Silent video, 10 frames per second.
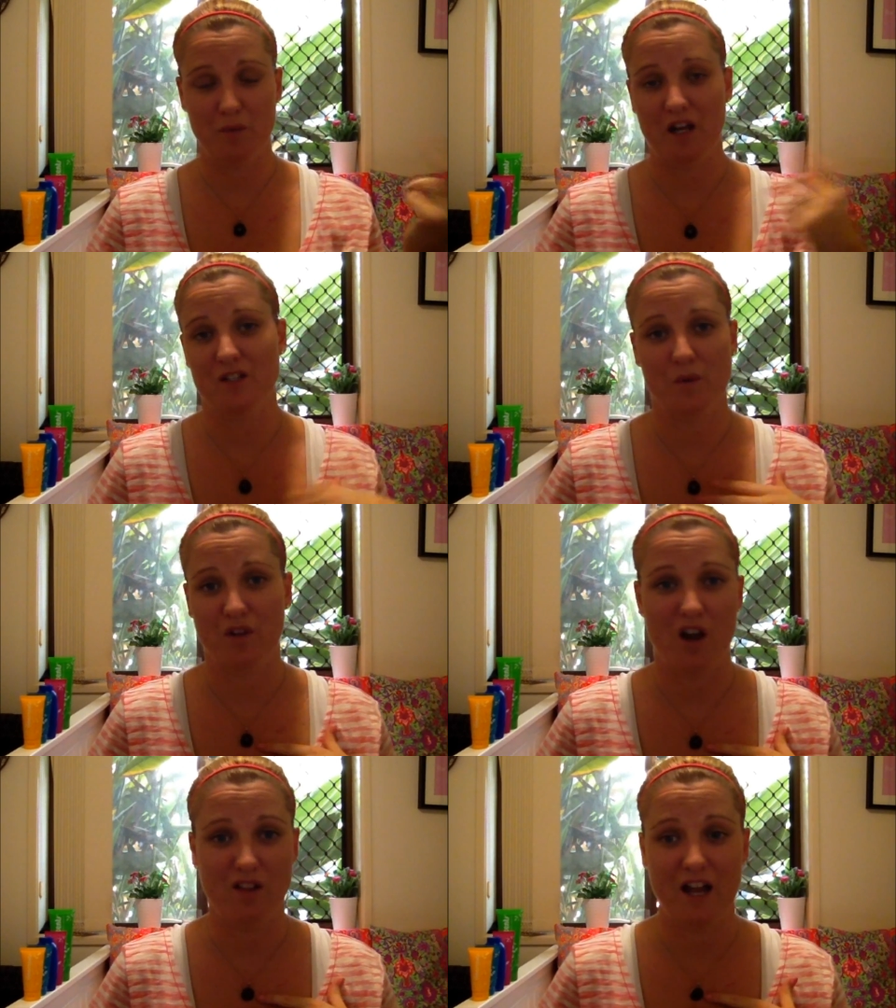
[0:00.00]
marks
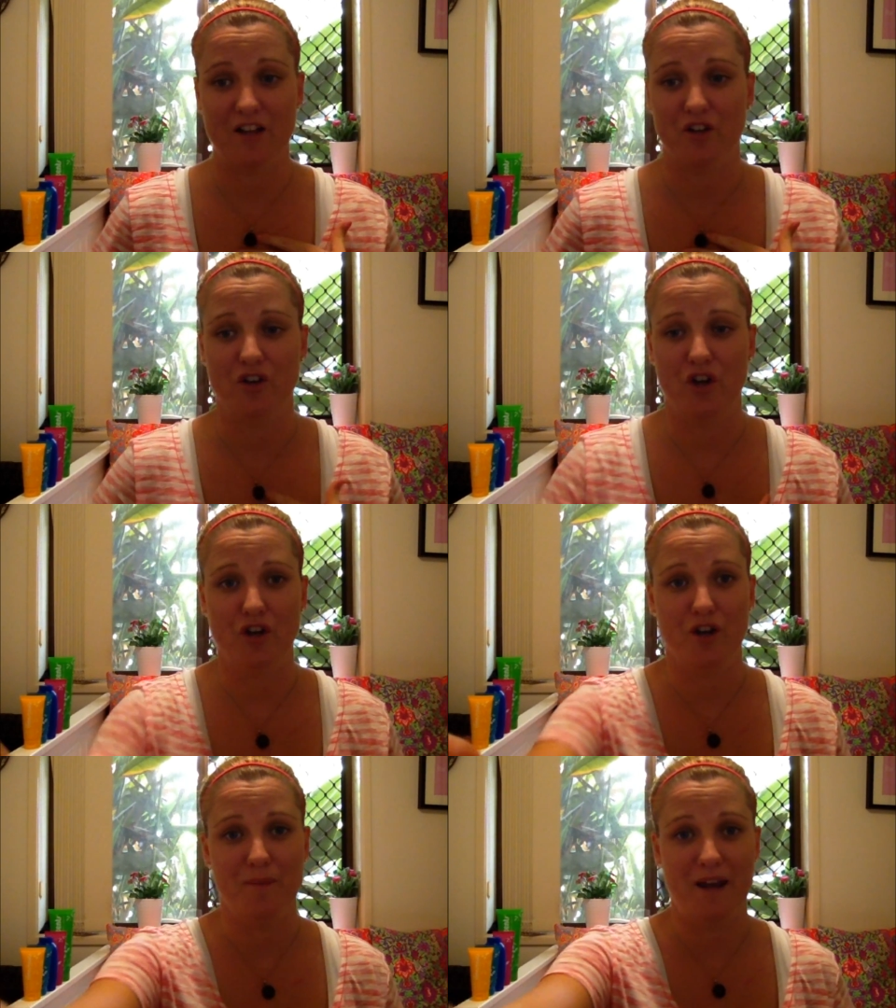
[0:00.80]
whether I like it or
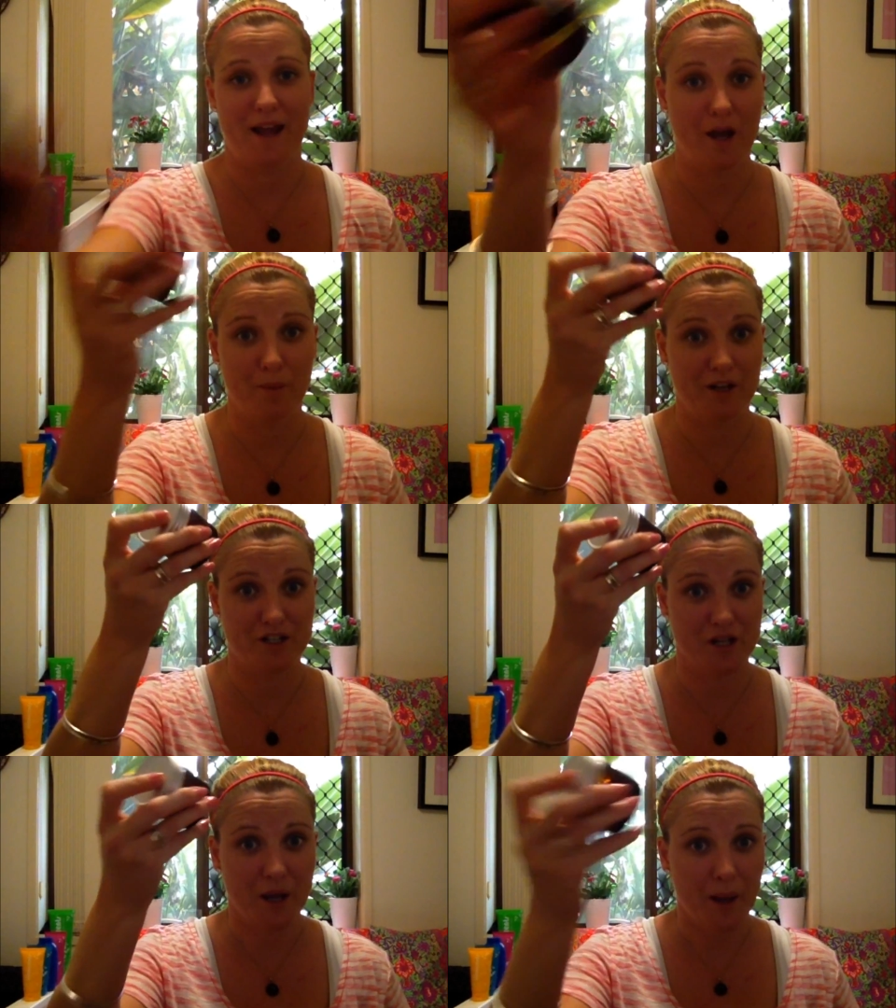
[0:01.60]
not, no matter how much